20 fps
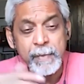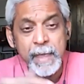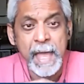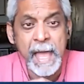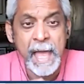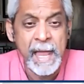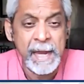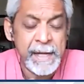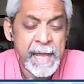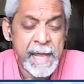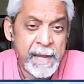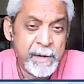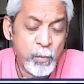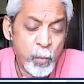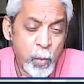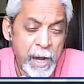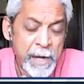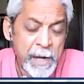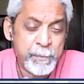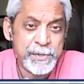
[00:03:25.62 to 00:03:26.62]
and, and
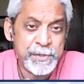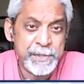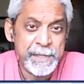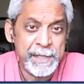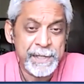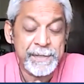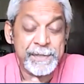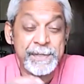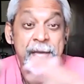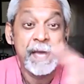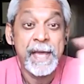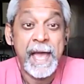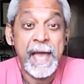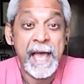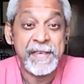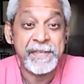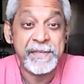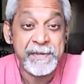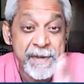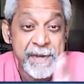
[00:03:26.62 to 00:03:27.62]
white Brazilians
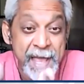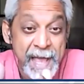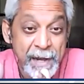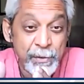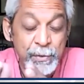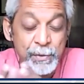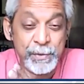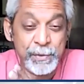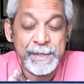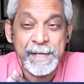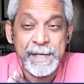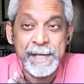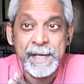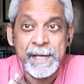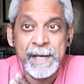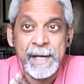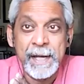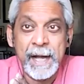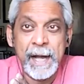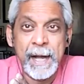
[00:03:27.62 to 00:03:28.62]
has narrowed.
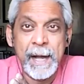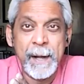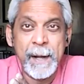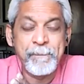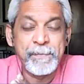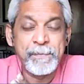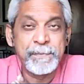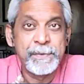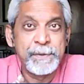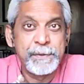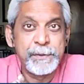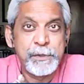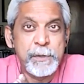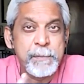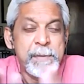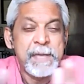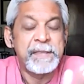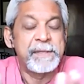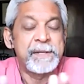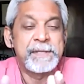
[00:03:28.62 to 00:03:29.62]
Mm -hmm. um, to
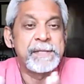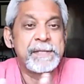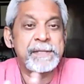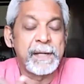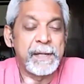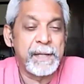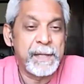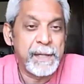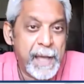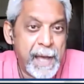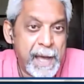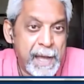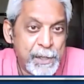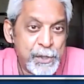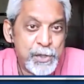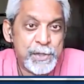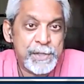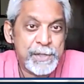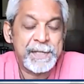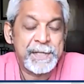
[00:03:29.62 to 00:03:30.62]
me, this is the
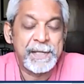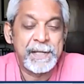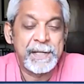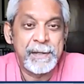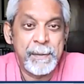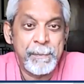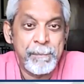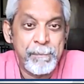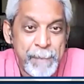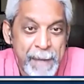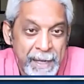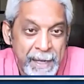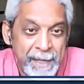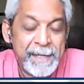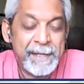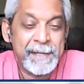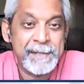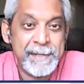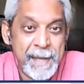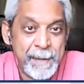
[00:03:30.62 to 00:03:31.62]
largest
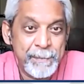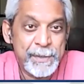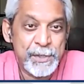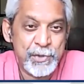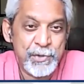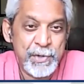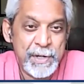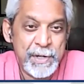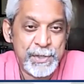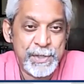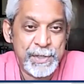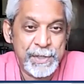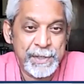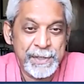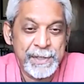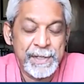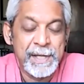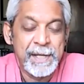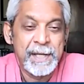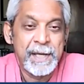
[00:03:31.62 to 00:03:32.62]
compelling
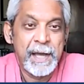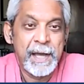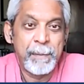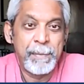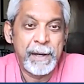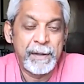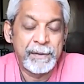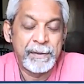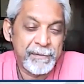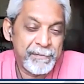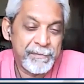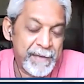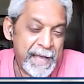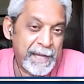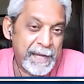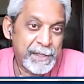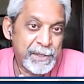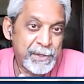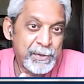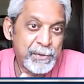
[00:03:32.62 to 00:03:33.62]
demonstration about the
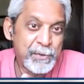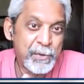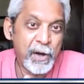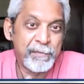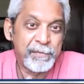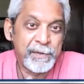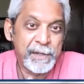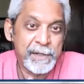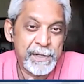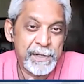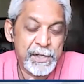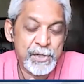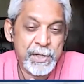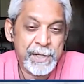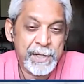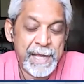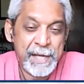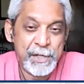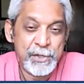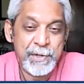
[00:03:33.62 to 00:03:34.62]
value of conditional
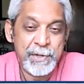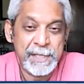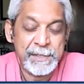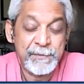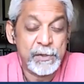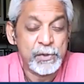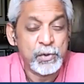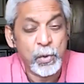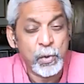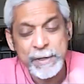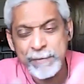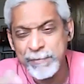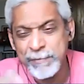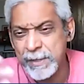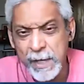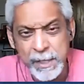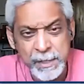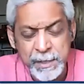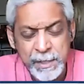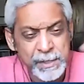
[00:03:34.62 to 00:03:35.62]
cash transfers or even
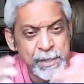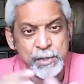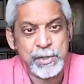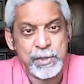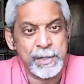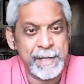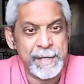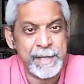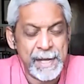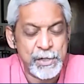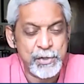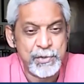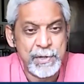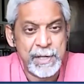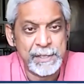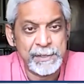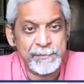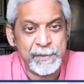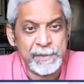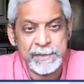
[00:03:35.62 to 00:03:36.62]
unconditional cash
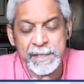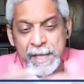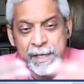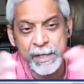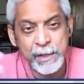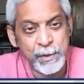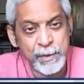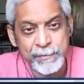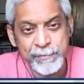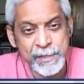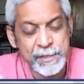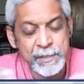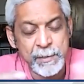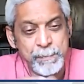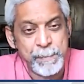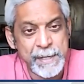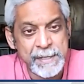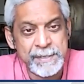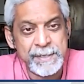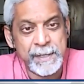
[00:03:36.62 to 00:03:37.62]
transfers like universal
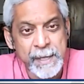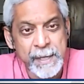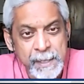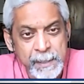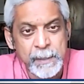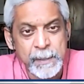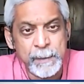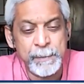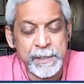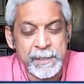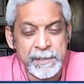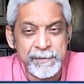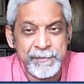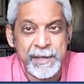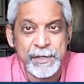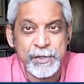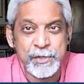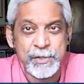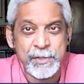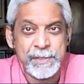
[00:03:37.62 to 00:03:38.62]
basic income
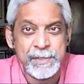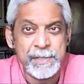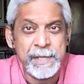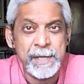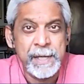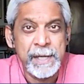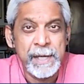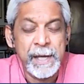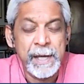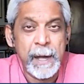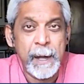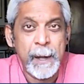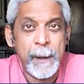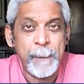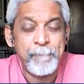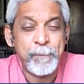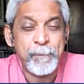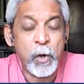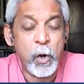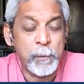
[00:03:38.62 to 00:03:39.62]
interventions
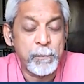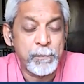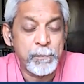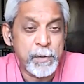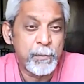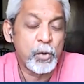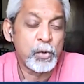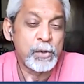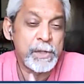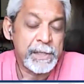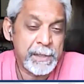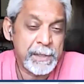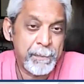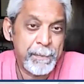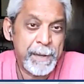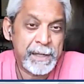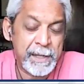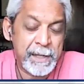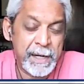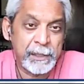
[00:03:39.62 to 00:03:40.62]
um, on promoting the
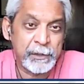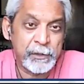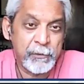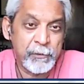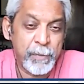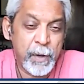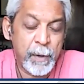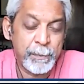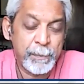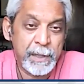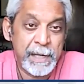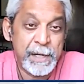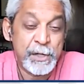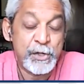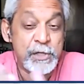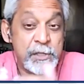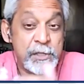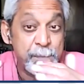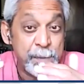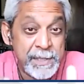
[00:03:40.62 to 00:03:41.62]
mental health of
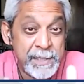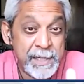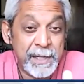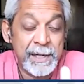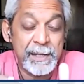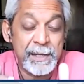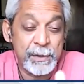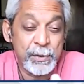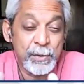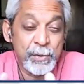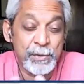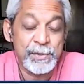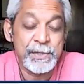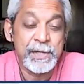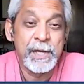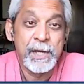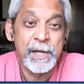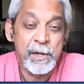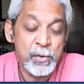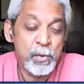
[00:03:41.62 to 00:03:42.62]
populations, particularly those
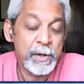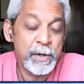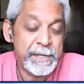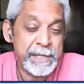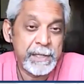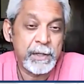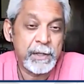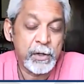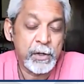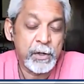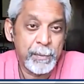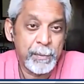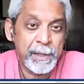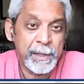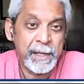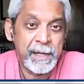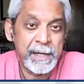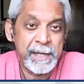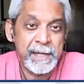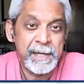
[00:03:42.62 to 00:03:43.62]
who are
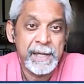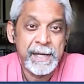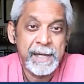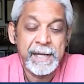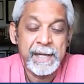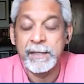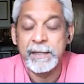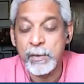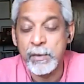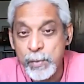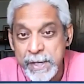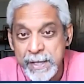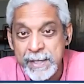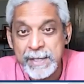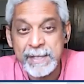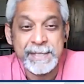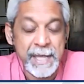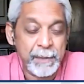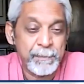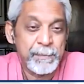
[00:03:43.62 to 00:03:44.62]
economically in the
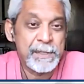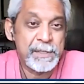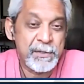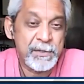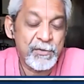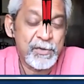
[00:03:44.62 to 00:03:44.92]
weaker segments